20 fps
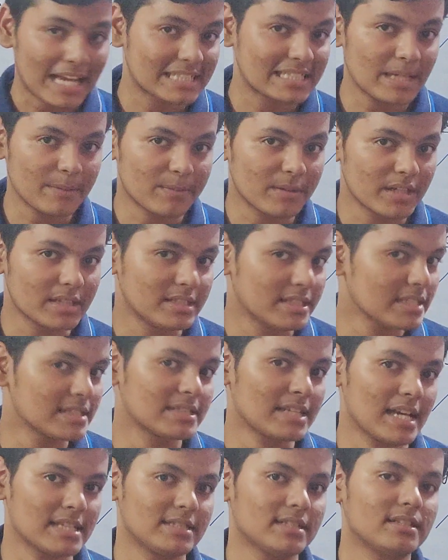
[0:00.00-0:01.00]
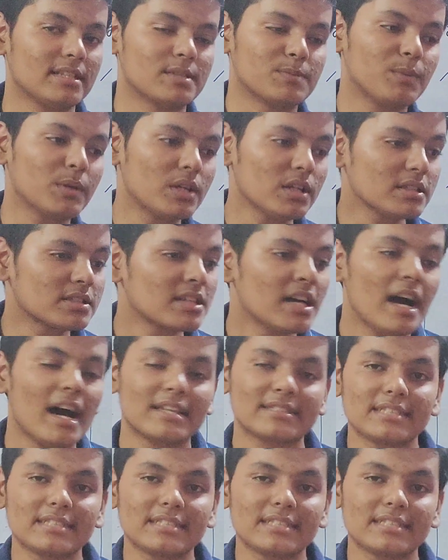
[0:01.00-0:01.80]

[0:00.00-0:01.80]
accept it just as it is, because